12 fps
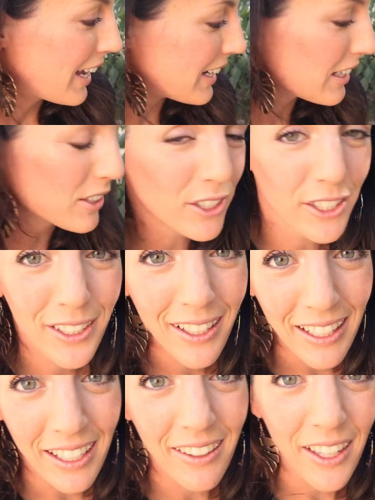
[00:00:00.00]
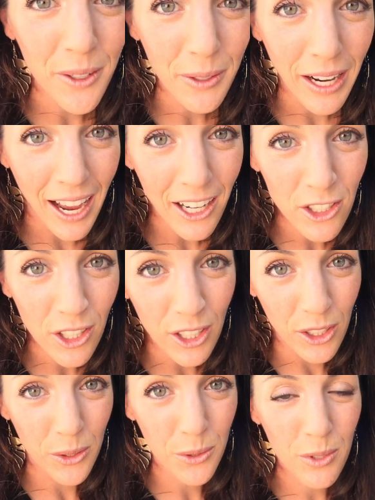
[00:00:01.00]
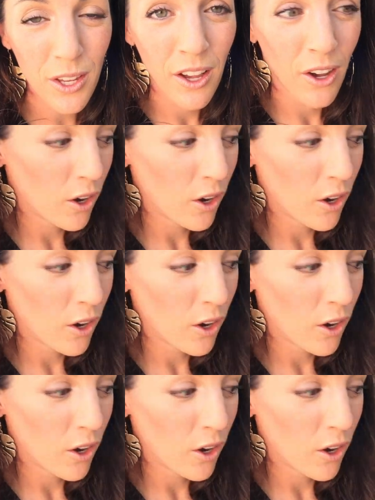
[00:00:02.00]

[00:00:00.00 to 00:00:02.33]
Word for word: and I learned there that you can actually use